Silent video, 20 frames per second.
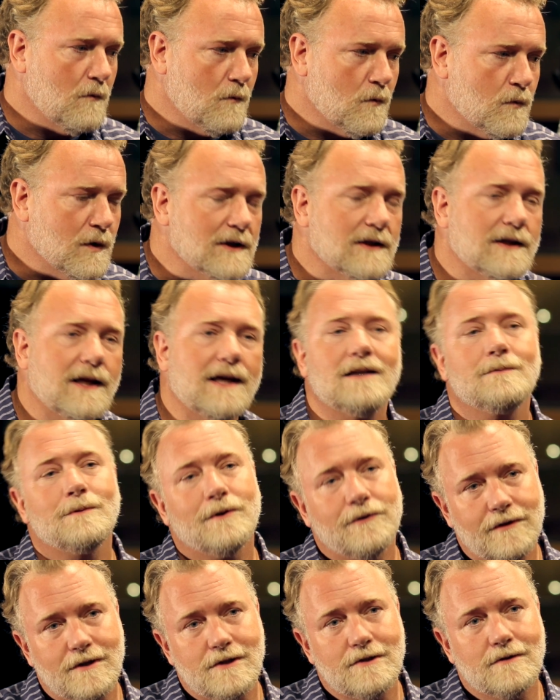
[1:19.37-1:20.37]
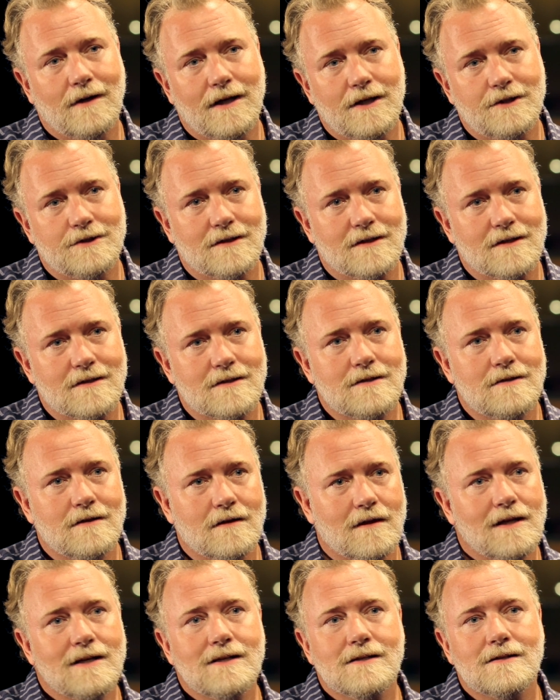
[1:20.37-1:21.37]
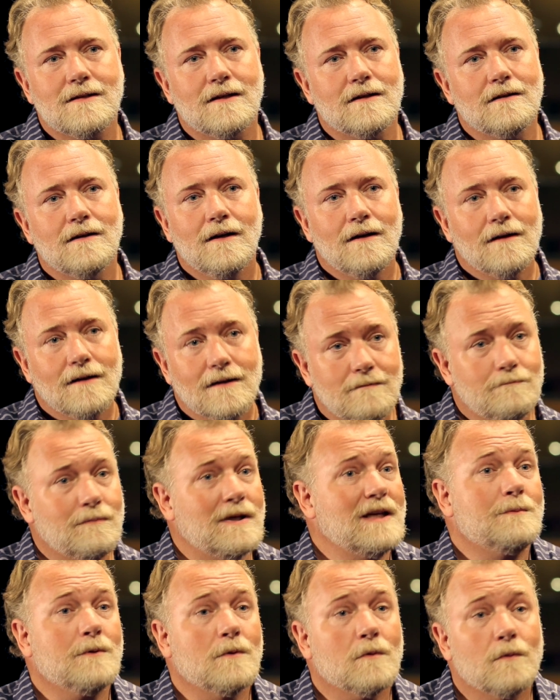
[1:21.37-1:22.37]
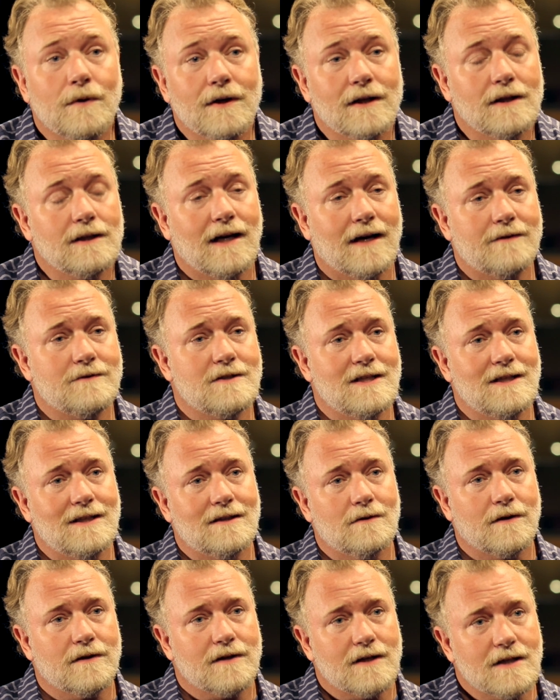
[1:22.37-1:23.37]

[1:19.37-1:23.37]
relatable situations, to things that people really have to deal with.